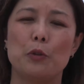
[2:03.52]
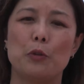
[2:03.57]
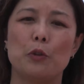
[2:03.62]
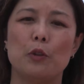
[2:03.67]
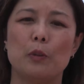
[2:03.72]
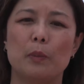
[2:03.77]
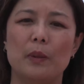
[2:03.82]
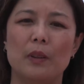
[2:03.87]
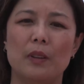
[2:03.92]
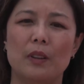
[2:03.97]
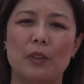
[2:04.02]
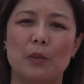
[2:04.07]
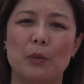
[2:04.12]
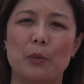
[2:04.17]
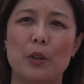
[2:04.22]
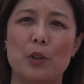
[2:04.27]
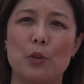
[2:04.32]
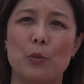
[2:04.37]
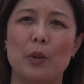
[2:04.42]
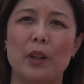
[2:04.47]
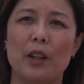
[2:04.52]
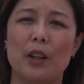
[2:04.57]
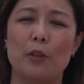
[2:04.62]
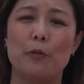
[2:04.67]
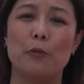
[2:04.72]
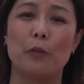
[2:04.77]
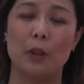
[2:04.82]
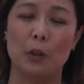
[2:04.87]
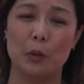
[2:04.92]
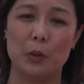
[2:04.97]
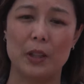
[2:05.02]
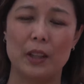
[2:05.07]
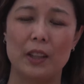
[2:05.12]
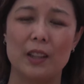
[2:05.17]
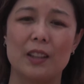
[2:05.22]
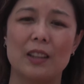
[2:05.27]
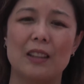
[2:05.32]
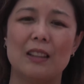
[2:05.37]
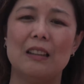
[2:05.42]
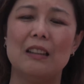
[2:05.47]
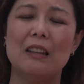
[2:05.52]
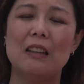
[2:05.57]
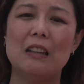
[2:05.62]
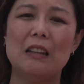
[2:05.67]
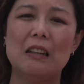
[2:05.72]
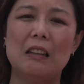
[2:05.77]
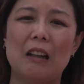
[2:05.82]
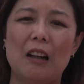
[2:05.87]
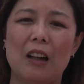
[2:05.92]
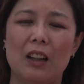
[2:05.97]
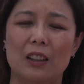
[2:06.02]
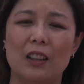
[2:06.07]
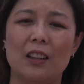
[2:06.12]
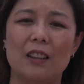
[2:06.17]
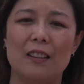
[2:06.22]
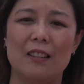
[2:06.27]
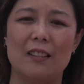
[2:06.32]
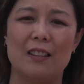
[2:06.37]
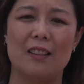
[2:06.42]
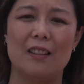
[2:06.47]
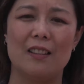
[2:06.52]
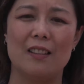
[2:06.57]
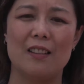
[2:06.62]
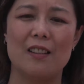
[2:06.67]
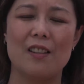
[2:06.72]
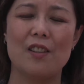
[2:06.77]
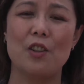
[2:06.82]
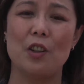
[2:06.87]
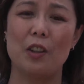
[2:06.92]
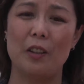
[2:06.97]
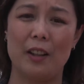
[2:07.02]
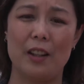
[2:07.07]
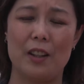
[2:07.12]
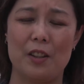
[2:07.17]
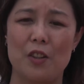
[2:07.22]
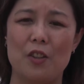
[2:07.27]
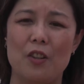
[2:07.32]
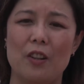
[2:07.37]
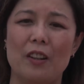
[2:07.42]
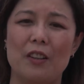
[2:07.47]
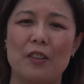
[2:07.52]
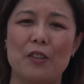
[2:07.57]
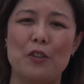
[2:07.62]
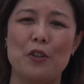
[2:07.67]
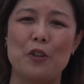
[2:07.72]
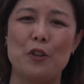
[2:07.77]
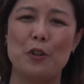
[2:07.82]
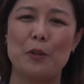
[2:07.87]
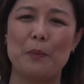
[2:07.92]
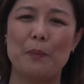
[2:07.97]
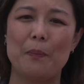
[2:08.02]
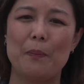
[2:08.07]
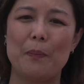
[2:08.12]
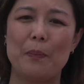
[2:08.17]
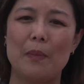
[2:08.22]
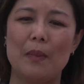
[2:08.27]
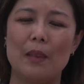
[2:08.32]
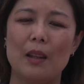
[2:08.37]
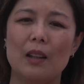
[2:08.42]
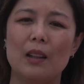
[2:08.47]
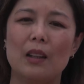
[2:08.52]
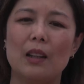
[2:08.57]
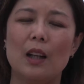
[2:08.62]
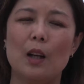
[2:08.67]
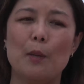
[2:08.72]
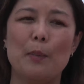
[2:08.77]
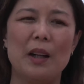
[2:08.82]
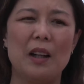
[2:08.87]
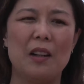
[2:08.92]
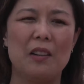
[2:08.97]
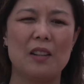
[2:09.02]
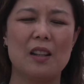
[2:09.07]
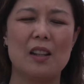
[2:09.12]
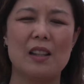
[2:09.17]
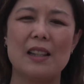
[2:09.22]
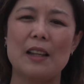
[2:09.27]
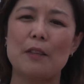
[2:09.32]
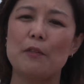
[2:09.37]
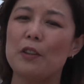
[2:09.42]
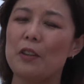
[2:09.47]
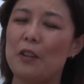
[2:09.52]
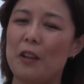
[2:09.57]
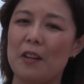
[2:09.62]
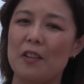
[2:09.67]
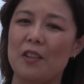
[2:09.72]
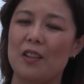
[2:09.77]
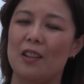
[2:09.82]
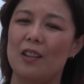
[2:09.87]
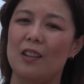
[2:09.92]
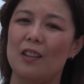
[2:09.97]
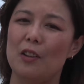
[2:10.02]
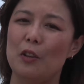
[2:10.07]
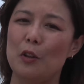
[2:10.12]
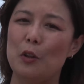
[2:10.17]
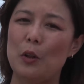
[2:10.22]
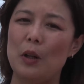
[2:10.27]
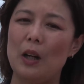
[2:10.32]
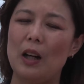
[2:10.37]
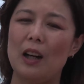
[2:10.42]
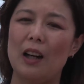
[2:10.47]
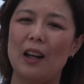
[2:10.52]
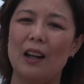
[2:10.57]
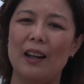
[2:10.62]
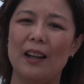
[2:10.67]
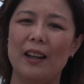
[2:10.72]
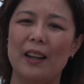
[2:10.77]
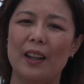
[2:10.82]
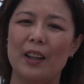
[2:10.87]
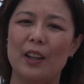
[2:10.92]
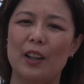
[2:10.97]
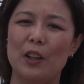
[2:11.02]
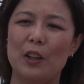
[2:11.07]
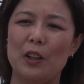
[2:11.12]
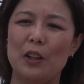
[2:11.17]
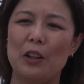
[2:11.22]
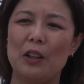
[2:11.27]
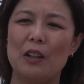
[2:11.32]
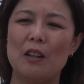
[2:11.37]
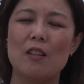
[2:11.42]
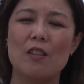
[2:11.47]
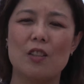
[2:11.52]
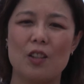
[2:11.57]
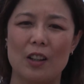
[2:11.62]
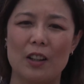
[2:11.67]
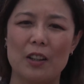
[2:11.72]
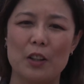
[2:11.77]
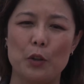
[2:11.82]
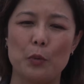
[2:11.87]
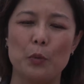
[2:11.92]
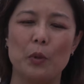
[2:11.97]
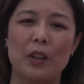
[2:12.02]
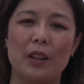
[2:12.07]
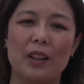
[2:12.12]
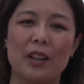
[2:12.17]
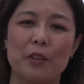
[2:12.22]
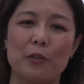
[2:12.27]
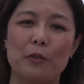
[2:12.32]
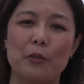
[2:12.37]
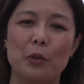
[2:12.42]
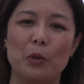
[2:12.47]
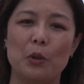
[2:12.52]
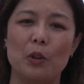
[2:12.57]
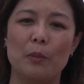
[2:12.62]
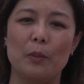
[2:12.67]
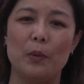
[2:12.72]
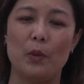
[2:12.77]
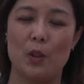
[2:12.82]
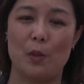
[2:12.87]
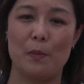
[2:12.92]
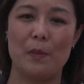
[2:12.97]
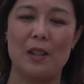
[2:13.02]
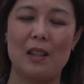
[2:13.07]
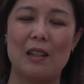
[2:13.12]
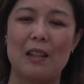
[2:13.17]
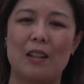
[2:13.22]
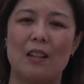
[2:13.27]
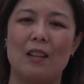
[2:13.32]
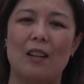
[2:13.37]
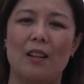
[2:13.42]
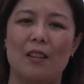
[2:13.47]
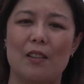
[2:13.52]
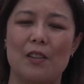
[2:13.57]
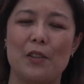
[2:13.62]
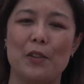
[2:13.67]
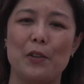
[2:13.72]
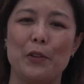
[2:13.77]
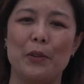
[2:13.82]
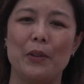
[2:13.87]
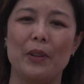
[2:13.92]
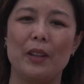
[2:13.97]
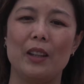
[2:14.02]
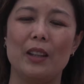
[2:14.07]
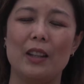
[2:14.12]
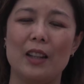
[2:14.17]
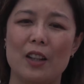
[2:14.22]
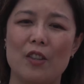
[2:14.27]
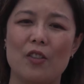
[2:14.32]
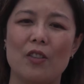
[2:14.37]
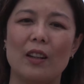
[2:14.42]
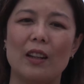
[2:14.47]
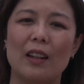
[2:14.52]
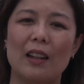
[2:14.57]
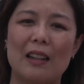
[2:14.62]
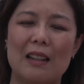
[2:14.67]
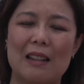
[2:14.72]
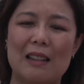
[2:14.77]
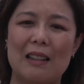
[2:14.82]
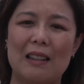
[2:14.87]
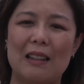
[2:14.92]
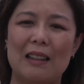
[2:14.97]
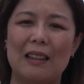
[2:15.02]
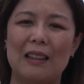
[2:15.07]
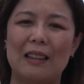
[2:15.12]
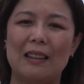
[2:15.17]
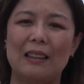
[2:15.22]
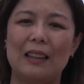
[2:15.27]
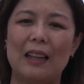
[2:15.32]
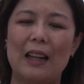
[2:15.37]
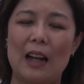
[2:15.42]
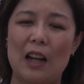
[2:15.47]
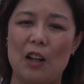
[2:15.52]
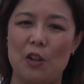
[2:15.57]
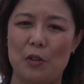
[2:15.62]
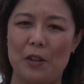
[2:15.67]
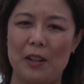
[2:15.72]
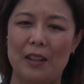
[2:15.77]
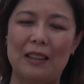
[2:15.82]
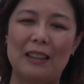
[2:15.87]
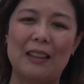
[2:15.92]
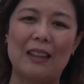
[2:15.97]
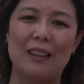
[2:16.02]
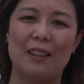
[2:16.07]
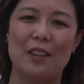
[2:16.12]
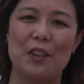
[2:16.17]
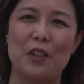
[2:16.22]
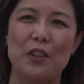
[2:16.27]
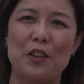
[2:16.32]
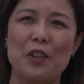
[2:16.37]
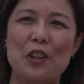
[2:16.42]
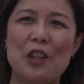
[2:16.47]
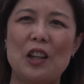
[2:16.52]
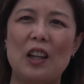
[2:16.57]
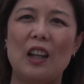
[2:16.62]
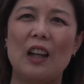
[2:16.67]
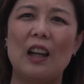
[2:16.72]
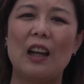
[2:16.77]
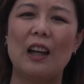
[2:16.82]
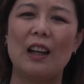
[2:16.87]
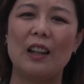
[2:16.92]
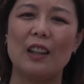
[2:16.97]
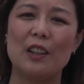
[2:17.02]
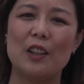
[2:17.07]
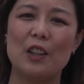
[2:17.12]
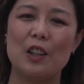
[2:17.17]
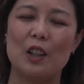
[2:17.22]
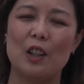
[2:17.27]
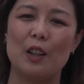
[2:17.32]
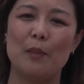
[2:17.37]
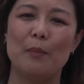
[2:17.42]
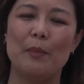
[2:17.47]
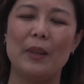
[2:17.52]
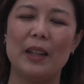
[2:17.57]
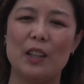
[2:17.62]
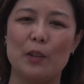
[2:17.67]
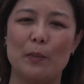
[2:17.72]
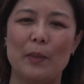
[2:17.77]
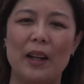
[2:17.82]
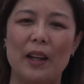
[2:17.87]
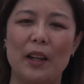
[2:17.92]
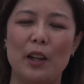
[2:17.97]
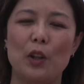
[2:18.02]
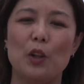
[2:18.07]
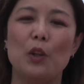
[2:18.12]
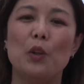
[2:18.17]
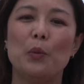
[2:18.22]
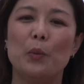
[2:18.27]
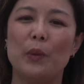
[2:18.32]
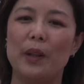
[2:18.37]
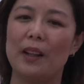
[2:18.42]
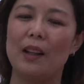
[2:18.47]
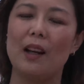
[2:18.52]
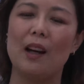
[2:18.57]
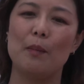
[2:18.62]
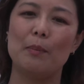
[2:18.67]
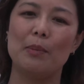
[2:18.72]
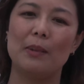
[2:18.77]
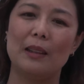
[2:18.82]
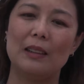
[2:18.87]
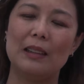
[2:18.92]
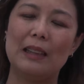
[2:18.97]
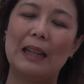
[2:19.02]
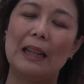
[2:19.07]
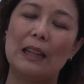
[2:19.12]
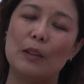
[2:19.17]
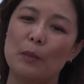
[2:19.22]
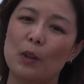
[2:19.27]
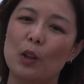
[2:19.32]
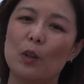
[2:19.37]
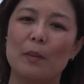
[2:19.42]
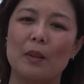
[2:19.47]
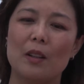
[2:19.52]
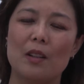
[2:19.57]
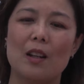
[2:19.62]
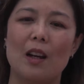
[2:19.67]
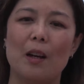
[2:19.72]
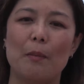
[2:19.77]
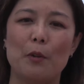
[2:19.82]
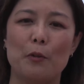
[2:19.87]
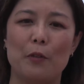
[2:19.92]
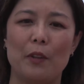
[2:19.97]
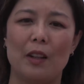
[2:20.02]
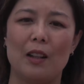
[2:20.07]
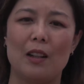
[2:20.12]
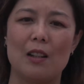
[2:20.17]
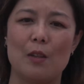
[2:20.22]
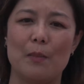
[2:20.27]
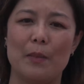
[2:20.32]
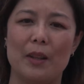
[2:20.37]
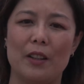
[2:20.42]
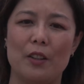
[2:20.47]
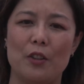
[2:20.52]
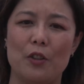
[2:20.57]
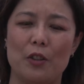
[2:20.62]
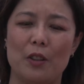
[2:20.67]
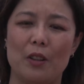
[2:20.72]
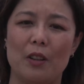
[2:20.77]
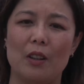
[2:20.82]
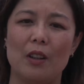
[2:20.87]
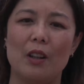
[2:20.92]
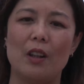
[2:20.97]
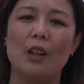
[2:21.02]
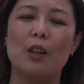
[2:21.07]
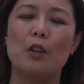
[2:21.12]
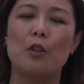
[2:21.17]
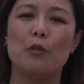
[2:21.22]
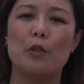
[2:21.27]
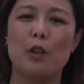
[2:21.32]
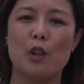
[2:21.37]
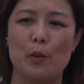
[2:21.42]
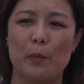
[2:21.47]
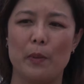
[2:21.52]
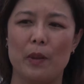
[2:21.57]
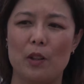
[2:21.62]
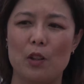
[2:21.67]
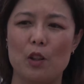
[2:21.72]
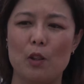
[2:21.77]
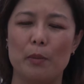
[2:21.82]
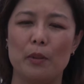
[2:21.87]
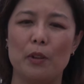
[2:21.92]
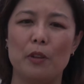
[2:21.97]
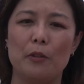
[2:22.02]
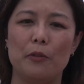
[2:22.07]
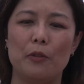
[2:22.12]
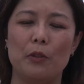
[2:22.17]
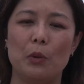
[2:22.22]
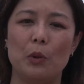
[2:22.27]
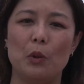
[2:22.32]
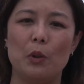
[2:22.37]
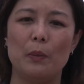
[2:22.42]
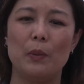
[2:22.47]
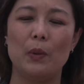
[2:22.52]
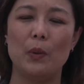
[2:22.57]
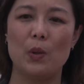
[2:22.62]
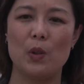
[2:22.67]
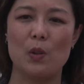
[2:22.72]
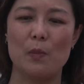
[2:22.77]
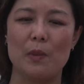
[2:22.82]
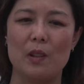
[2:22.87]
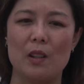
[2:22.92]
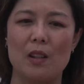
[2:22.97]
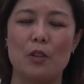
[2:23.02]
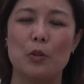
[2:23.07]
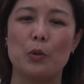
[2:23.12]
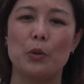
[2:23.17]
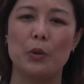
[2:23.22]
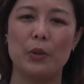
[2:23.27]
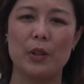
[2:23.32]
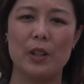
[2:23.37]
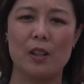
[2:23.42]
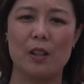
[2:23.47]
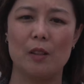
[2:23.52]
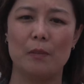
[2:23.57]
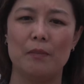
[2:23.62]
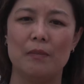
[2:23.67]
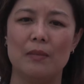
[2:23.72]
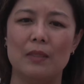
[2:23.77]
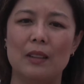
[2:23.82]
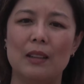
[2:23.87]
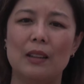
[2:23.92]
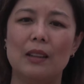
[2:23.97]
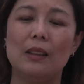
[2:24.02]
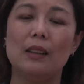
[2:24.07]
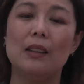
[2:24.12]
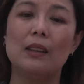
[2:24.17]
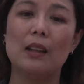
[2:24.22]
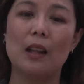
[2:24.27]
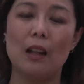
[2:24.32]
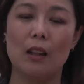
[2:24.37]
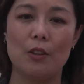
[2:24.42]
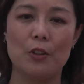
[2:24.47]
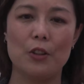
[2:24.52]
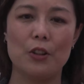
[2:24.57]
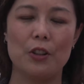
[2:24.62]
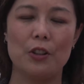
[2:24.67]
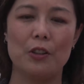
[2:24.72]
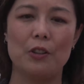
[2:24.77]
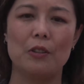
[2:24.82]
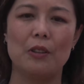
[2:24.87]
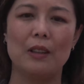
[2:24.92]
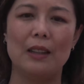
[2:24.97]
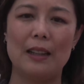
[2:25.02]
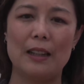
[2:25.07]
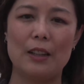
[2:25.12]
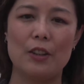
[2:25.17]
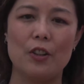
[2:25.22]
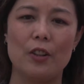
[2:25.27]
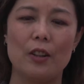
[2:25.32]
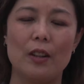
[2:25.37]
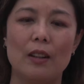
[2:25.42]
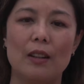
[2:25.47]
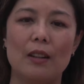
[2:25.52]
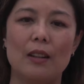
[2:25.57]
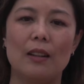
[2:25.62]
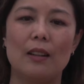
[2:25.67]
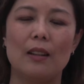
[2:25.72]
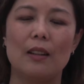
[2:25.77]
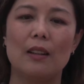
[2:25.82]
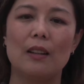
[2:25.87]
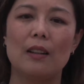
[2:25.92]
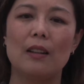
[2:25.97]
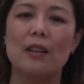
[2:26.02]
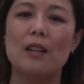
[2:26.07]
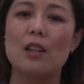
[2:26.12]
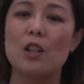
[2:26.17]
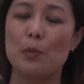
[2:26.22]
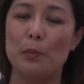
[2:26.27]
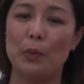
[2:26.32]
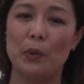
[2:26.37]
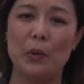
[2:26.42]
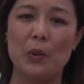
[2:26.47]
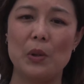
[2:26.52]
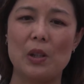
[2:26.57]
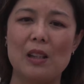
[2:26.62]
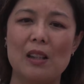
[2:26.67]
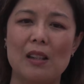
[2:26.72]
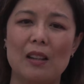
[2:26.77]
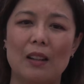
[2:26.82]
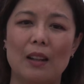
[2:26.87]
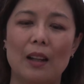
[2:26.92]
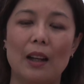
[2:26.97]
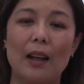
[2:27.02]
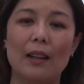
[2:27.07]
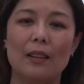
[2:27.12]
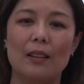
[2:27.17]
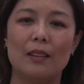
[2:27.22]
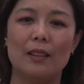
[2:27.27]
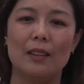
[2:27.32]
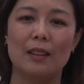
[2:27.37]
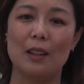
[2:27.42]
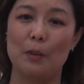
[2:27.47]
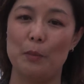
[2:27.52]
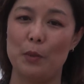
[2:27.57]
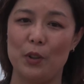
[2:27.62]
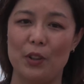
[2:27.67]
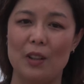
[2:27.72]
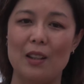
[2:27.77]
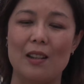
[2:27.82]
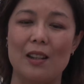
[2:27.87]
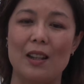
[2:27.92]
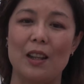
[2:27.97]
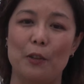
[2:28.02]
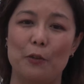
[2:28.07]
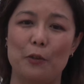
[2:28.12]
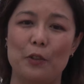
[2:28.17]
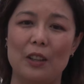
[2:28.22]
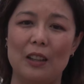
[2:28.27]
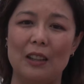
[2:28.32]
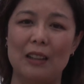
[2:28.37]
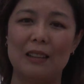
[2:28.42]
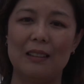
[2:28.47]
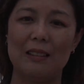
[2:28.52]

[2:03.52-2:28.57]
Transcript: Group, which we floated on the London Stock Exchange. About 7 years ago, I started working for Portsmouth City Council, initially as a housing accountant, and made my way up. And at the moment, I'm a finance manager responsible for Portsmouth's tourism, culture, leisure, sports, and community safety.